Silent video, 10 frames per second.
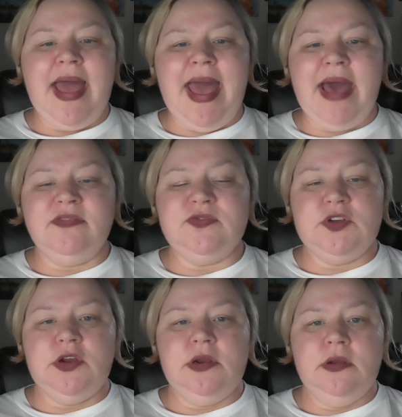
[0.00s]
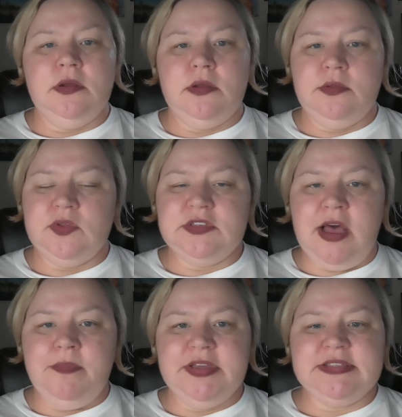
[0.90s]
After the
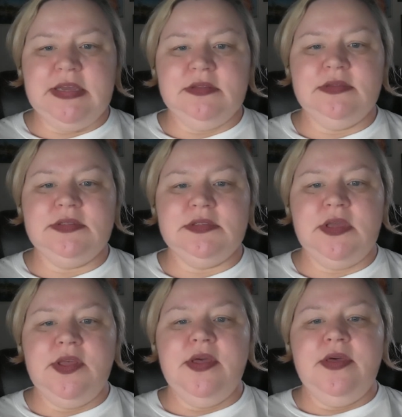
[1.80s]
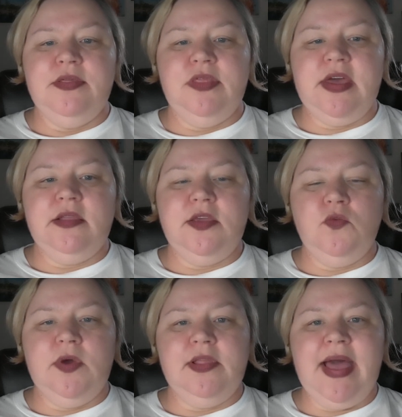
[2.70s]
topic sentence, then you
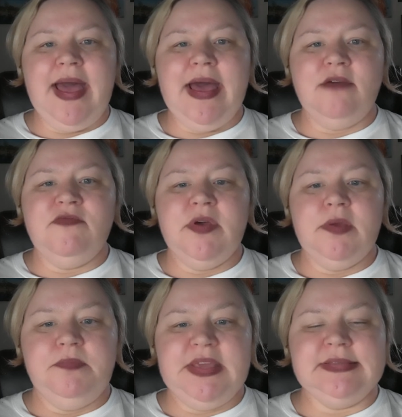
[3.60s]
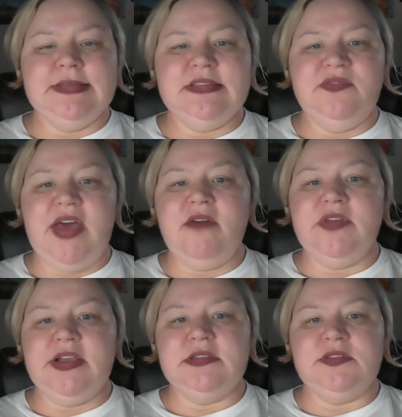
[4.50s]
will have pieces of
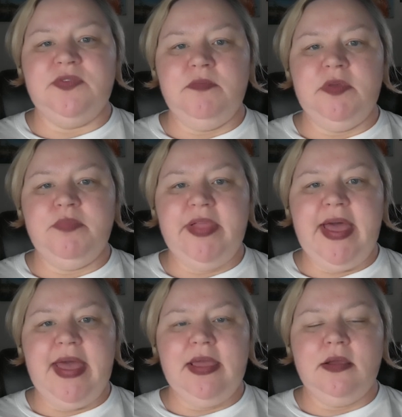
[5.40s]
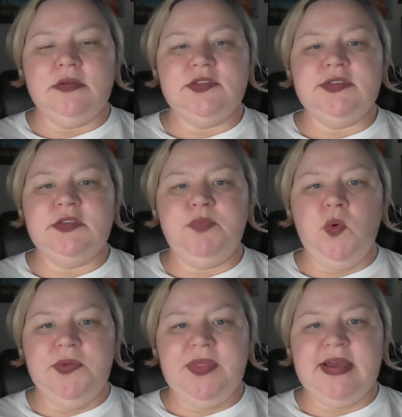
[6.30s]
evidence from the play to
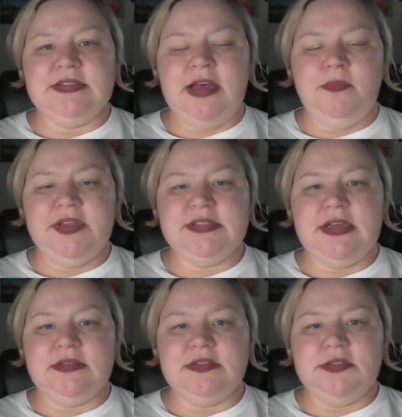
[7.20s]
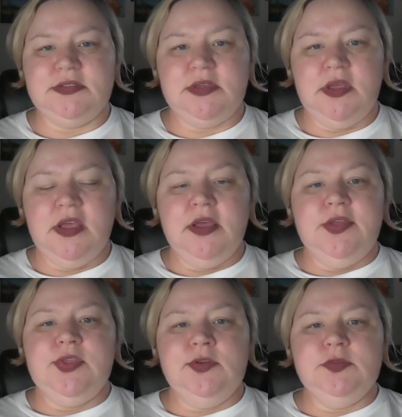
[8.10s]
support that topic sentence.
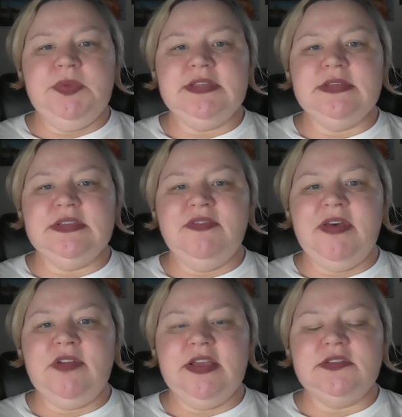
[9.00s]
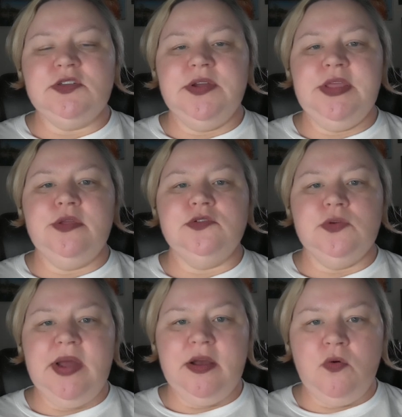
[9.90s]
Those pieces of evidence are either
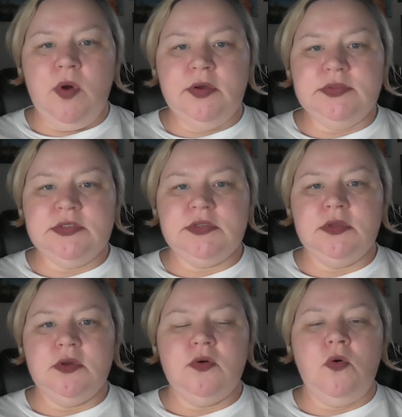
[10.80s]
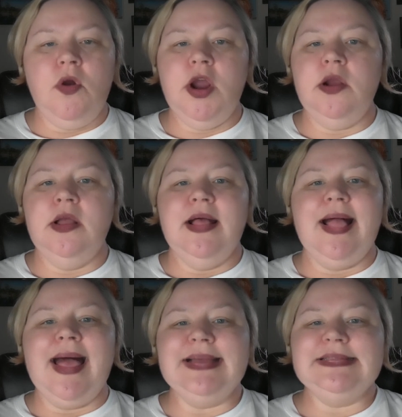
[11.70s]
direct quotes or
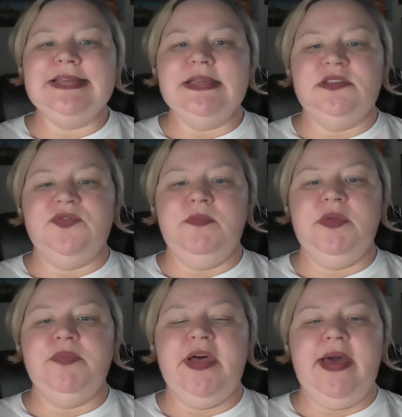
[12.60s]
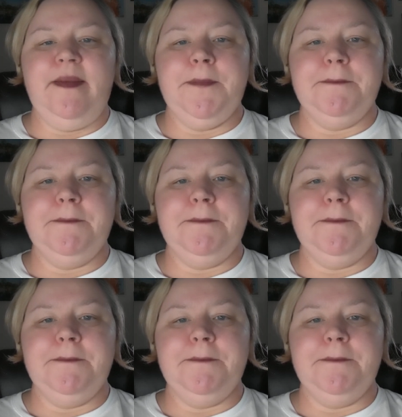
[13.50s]
ideas from the play.